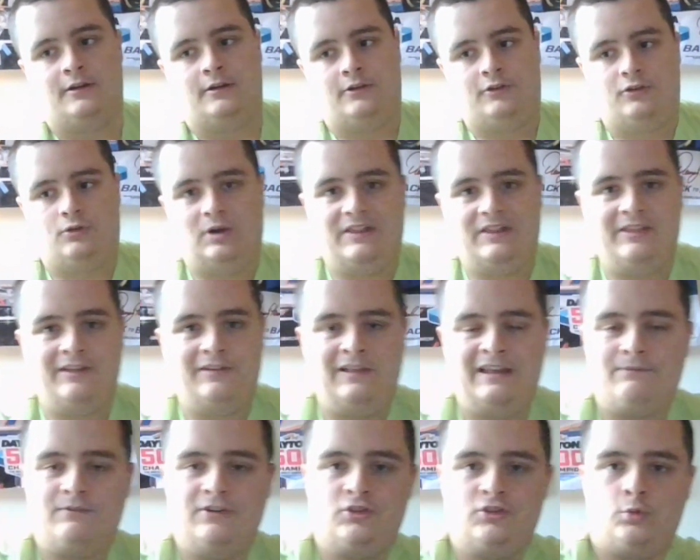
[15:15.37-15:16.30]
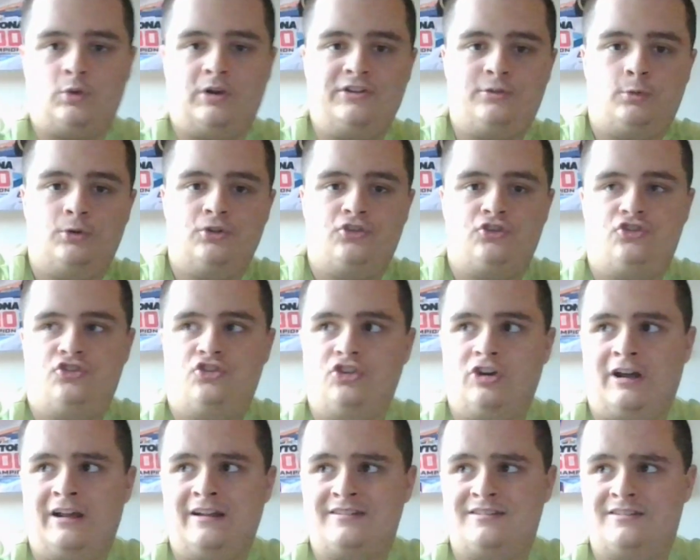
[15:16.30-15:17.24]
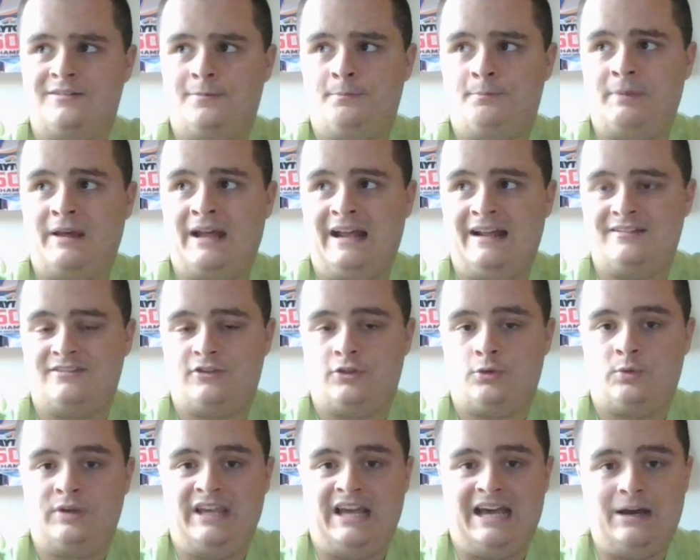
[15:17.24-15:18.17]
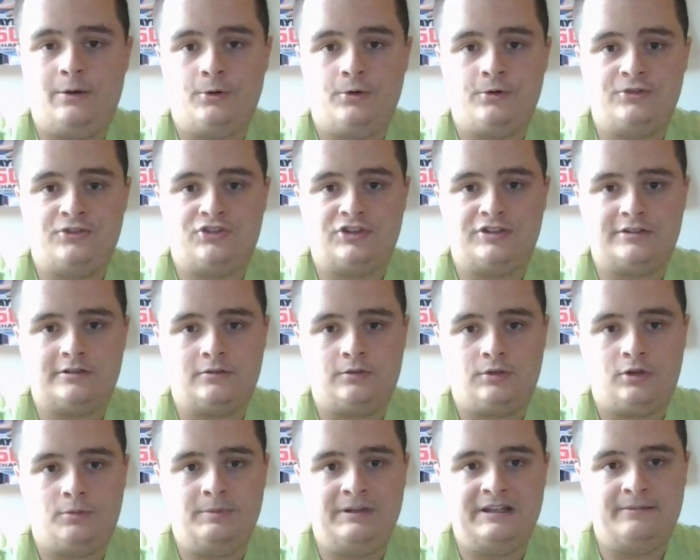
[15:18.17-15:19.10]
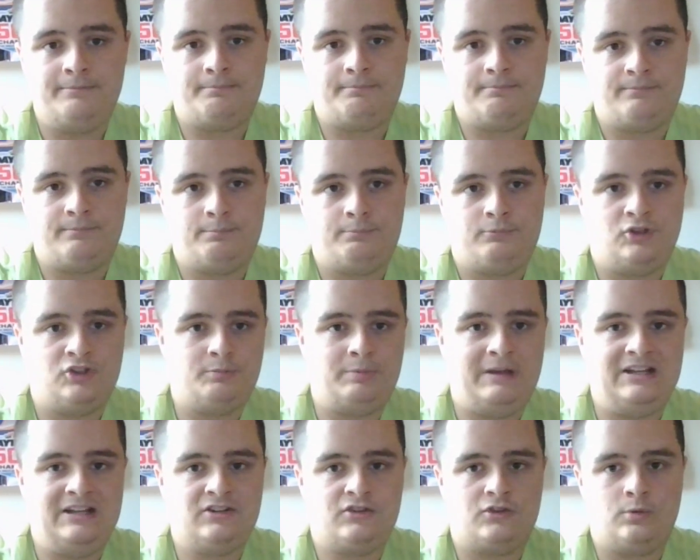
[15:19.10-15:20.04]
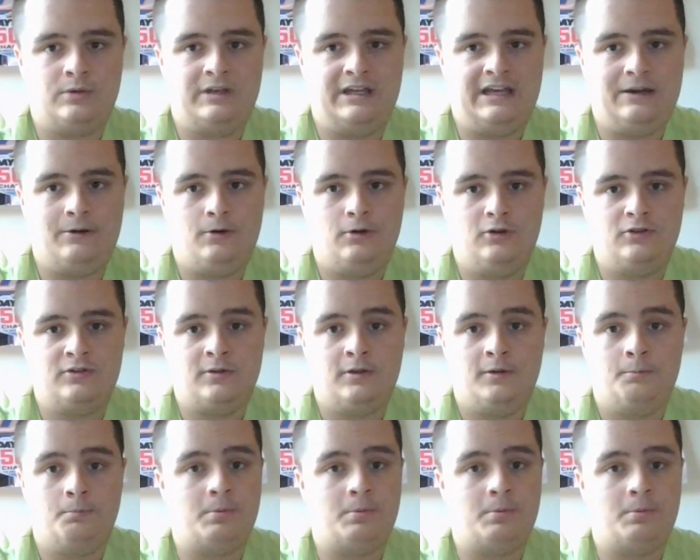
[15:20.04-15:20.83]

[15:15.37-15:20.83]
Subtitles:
So I think like this race was just past 3 hours, just a little bit, just past 3 hours.